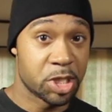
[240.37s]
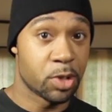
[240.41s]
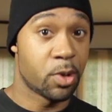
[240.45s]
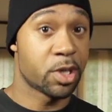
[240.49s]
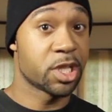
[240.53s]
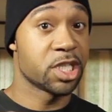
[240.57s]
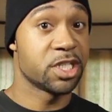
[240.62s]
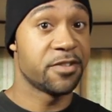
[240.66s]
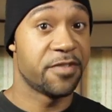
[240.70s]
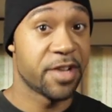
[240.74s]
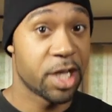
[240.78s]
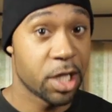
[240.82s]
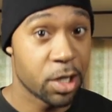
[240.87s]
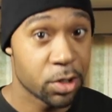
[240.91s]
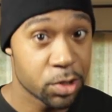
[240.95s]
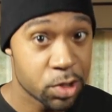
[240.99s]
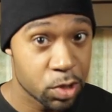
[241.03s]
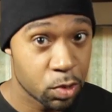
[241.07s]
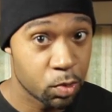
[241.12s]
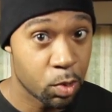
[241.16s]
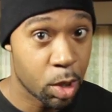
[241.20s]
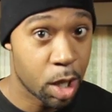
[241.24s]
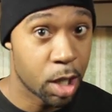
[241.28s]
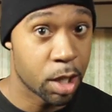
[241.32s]
showing this video
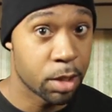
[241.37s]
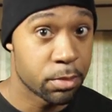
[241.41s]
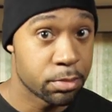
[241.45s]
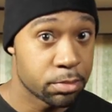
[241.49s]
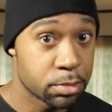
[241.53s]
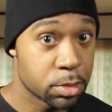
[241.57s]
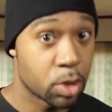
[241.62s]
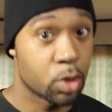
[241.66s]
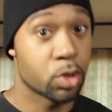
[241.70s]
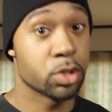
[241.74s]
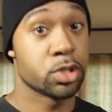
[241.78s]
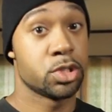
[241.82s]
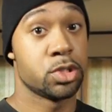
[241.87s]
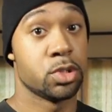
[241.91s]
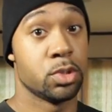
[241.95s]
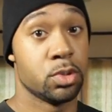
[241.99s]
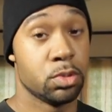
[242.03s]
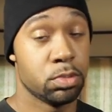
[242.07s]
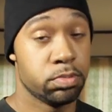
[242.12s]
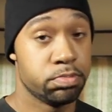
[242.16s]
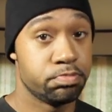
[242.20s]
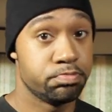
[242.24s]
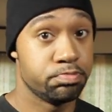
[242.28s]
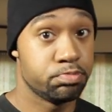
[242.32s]
to one or
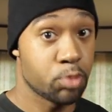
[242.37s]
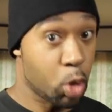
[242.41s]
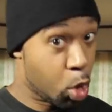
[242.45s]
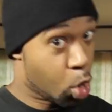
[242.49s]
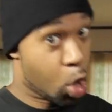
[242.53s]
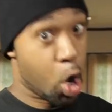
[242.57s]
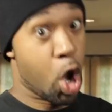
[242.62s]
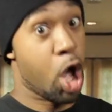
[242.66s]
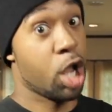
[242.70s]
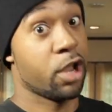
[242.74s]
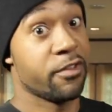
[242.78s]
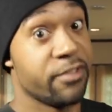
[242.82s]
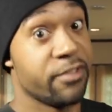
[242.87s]
two or all